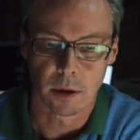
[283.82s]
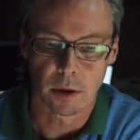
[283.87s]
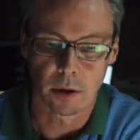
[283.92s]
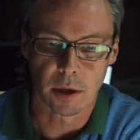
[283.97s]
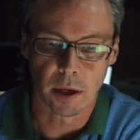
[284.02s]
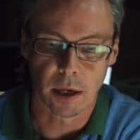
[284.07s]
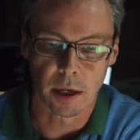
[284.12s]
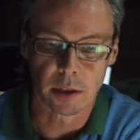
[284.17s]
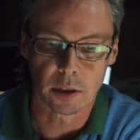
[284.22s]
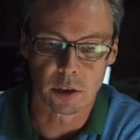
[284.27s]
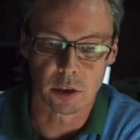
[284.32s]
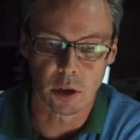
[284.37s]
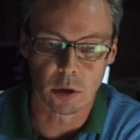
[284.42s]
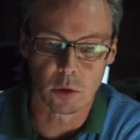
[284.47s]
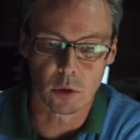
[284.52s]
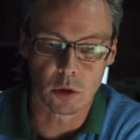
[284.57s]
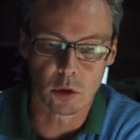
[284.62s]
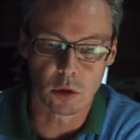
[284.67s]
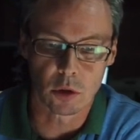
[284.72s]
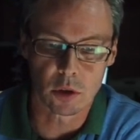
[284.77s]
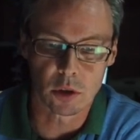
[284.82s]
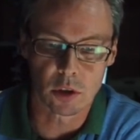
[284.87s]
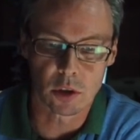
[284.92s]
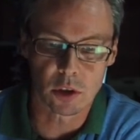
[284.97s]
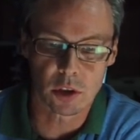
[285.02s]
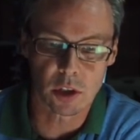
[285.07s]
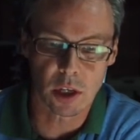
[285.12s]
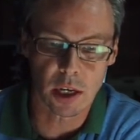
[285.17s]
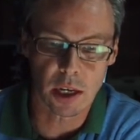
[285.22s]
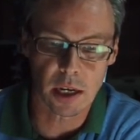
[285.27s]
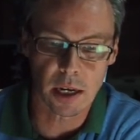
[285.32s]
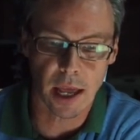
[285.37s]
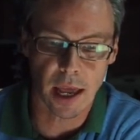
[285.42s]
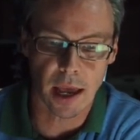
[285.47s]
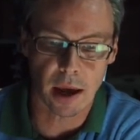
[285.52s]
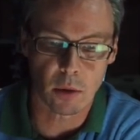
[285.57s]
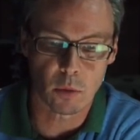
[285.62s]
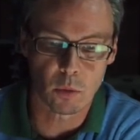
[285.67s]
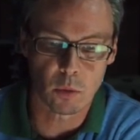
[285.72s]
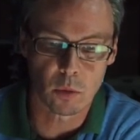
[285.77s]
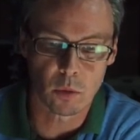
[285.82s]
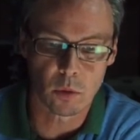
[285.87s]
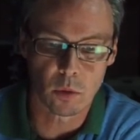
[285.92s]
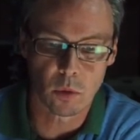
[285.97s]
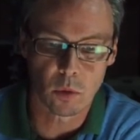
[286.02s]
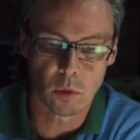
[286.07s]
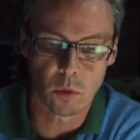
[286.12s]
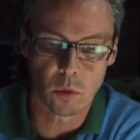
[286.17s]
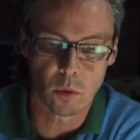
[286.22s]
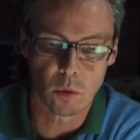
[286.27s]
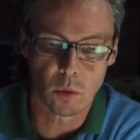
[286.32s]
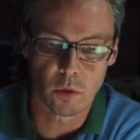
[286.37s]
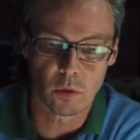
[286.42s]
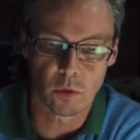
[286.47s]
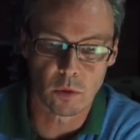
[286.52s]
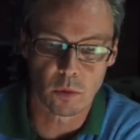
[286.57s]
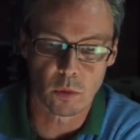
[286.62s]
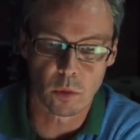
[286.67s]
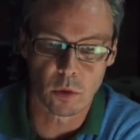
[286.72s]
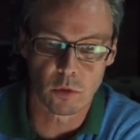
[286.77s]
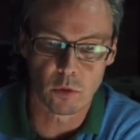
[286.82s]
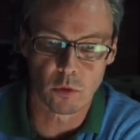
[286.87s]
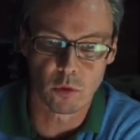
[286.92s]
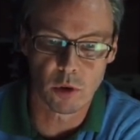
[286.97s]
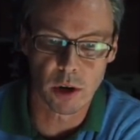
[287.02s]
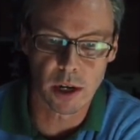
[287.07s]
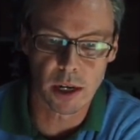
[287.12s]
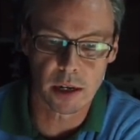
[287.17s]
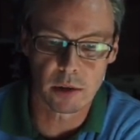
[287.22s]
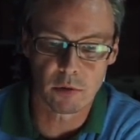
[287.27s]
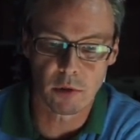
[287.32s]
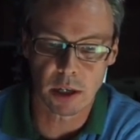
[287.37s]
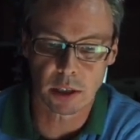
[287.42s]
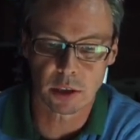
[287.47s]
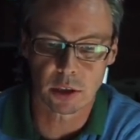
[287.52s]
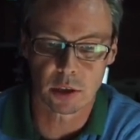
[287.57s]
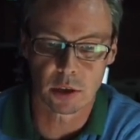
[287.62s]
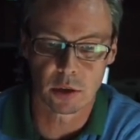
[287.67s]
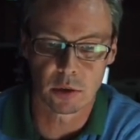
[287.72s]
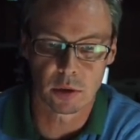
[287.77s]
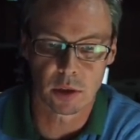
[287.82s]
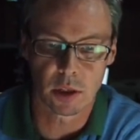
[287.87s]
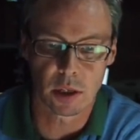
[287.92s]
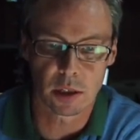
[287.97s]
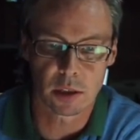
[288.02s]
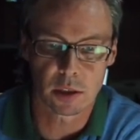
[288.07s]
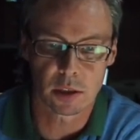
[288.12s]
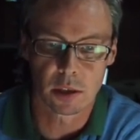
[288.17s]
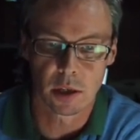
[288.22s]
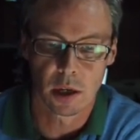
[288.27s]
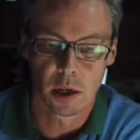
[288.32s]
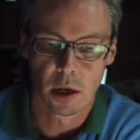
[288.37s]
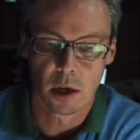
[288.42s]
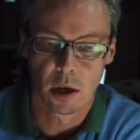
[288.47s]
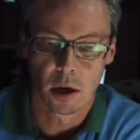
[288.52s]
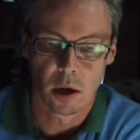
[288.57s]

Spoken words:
Okay, so you can see now we've really rescued this,